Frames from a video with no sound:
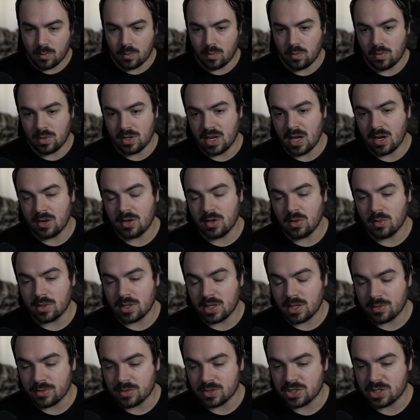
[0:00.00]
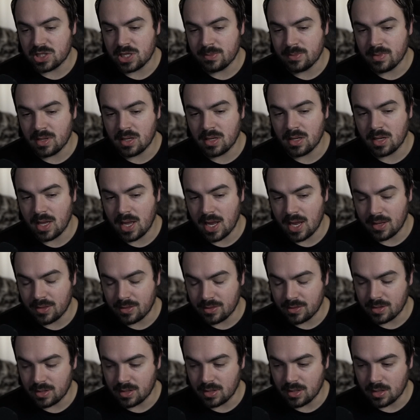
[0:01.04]
We now know Kirishima and
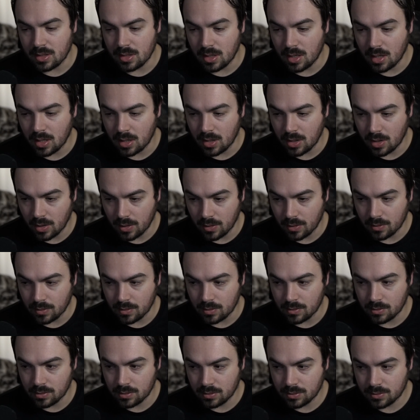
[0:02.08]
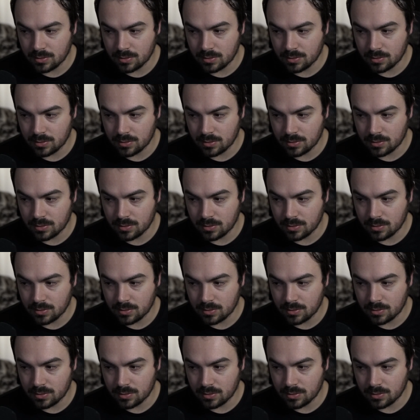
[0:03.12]
the girl,